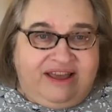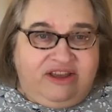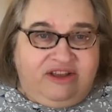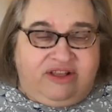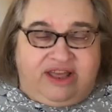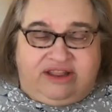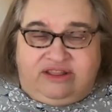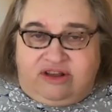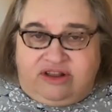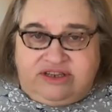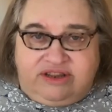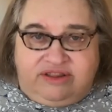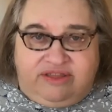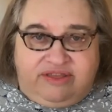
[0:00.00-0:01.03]
You'll get
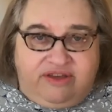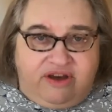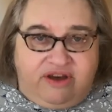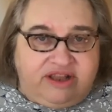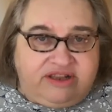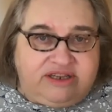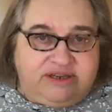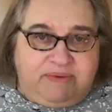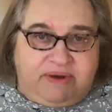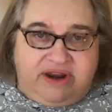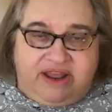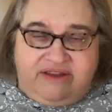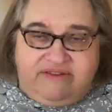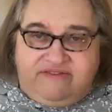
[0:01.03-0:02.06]
lost in thought,
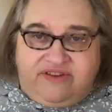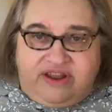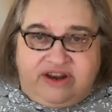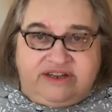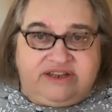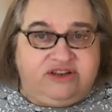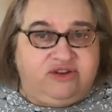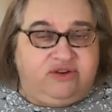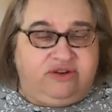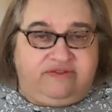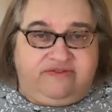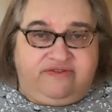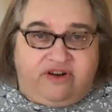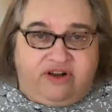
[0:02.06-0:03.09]
spun out in fantasies, or
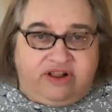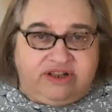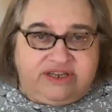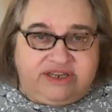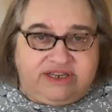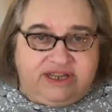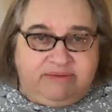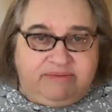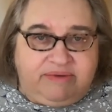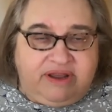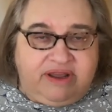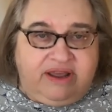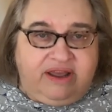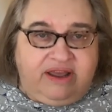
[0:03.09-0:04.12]
you'll fall asleep.
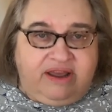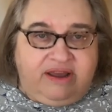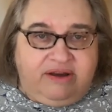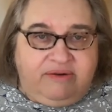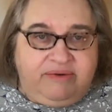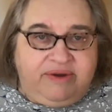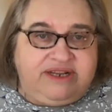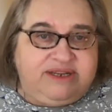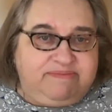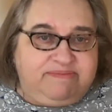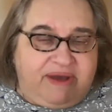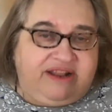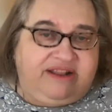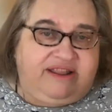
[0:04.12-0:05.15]
We
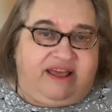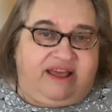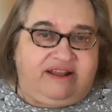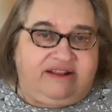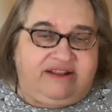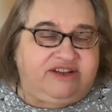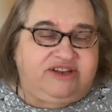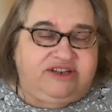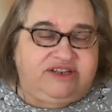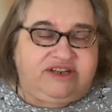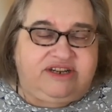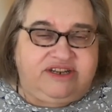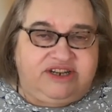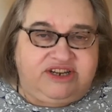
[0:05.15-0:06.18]
expect that. That's
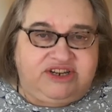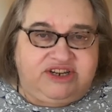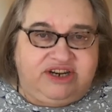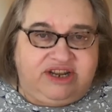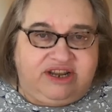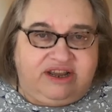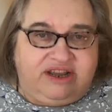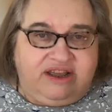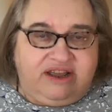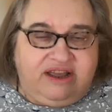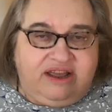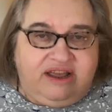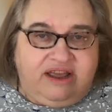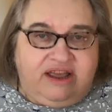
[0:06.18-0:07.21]
just conditioning.
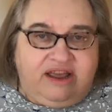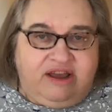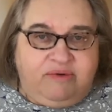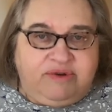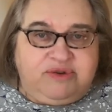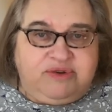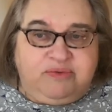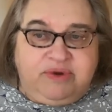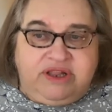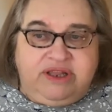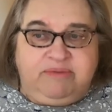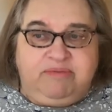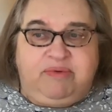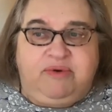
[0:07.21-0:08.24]
What's
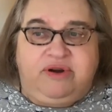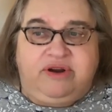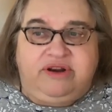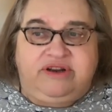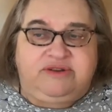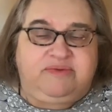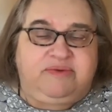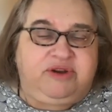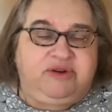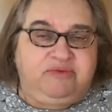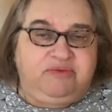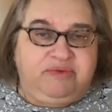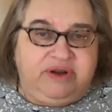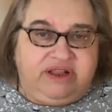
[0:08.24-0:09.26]
really important is when you
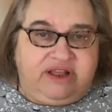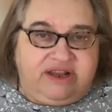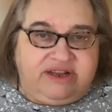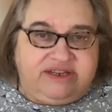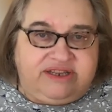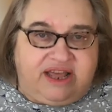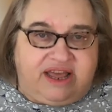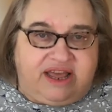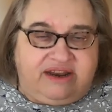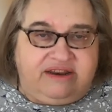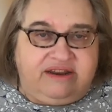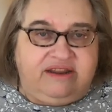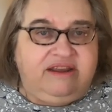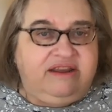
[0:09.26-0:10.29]
realize
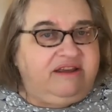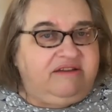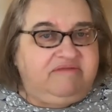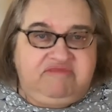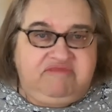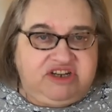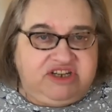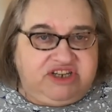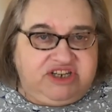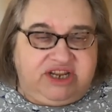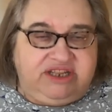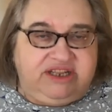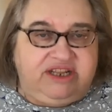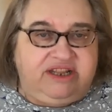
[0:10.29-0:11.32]
that, just
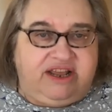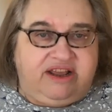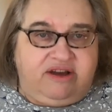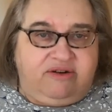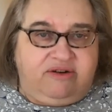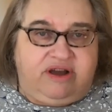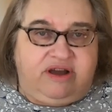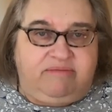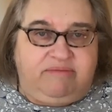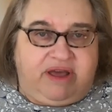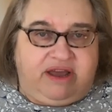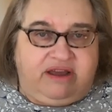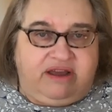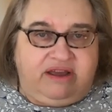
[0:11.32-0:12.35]
gently let go and come
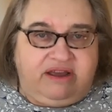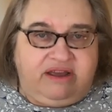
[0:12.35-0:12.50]
back.